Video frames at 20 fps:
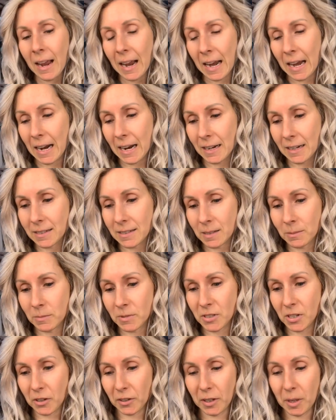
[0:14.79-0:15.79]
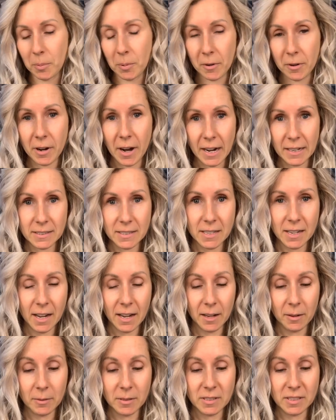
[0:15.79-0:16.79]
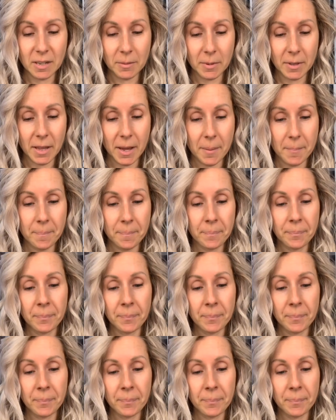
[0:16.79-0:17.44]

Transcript: and I'm certainly procrastinating with some of them.